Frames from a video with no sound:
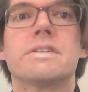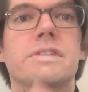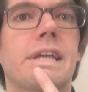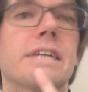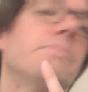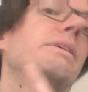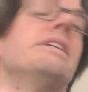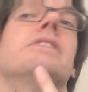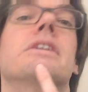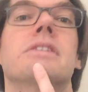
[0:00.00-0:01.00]
So that's
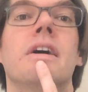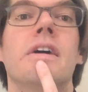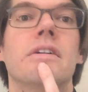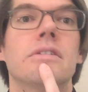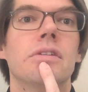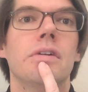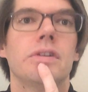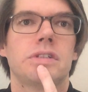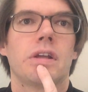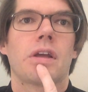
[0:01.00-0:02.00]
me just
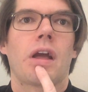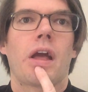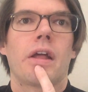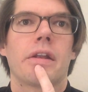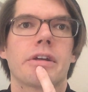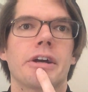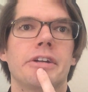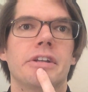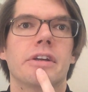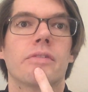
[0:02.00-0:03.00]
loosening and
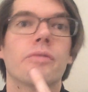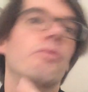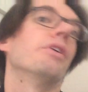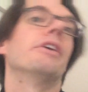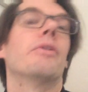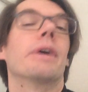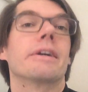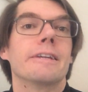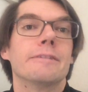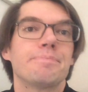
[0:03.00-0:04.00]
tightening really
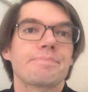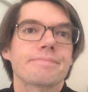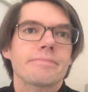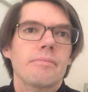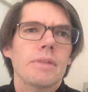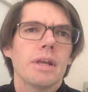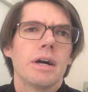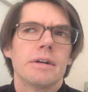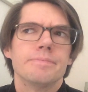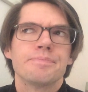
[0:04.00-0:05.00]
quickly.
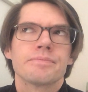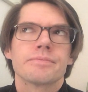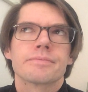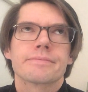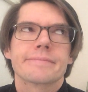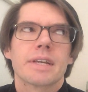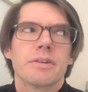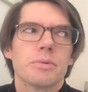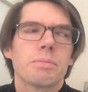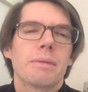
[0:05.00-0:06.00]
We'll
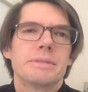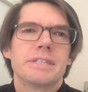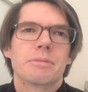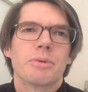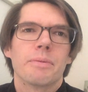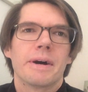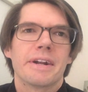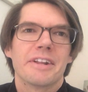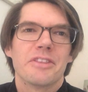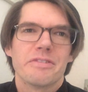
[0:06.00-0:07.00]
probably talk more
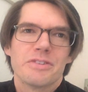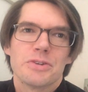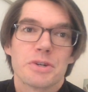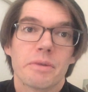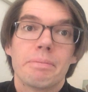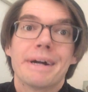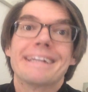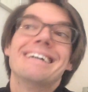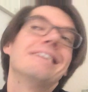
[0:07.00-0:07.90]
about it in the future, but